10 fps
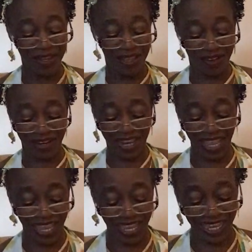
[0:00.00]

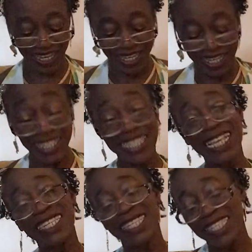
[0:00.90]
Okay,
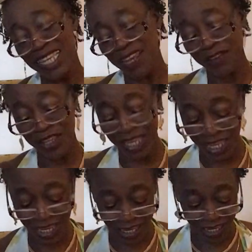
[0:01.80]

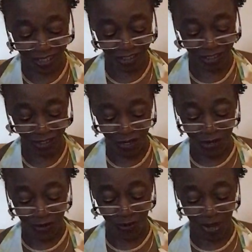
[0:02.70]
Sagittarius,
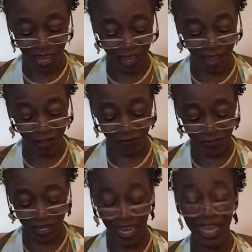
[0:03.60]
you have
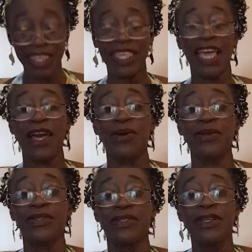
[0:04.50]
the 8th
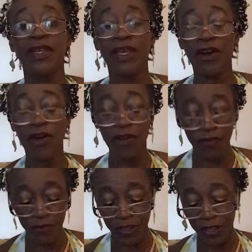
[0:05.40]
house
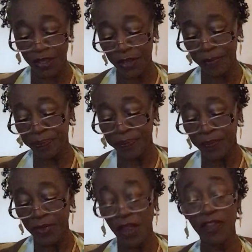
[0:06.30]
of
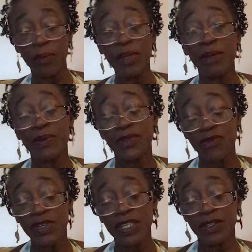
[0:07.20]
other people's
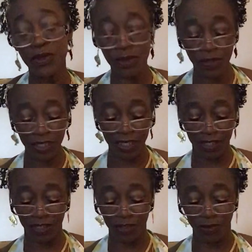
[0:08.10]

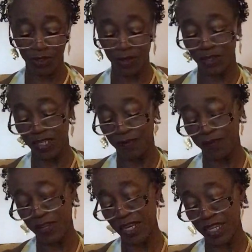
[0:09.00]
resources, also deep
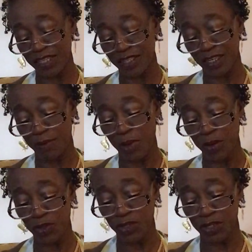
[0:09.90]
feelings and
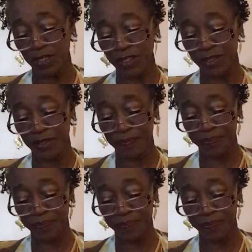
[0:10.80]
emotions.